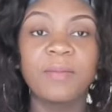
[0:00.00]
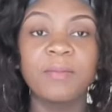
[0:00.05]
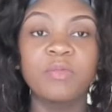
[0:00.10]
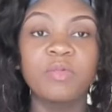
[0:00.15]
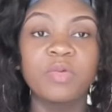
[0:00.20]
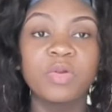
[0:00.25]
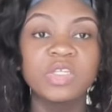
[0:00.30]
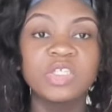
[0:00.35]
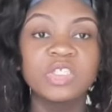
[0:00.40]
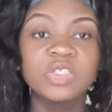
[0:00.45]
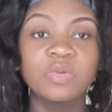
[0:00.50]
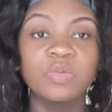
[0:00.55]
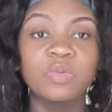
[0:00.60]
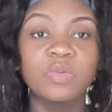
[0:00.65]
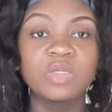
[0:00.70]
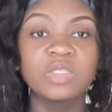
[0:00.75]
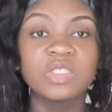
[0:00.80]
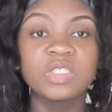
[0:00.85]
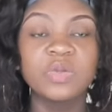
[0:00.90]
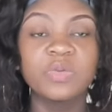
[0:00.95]

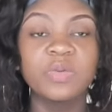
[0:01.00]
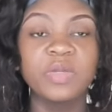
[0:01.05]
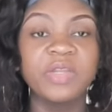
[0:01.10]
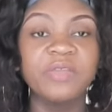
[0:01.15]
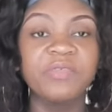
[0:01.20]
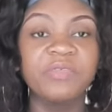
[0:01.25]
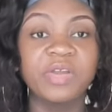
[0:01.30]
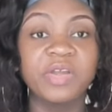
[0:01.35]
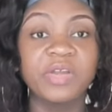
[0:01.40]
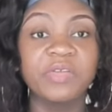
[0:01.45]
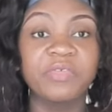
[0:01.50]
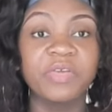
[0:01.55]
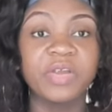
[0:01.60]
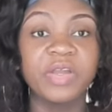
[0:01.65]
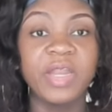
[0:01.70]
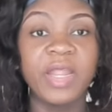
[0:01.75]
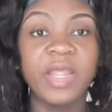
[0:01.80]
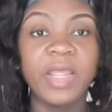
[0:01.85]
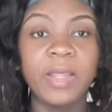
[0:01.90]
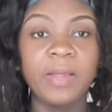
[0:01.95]
was showing different
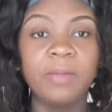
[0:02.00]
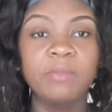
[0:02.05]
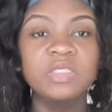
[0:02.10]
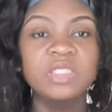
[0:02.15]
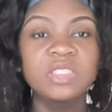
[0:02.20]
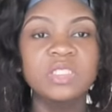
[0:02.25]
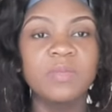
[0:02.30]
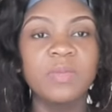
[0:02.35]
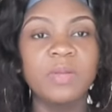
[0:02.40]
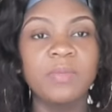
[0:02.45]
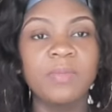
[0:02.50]
names, some in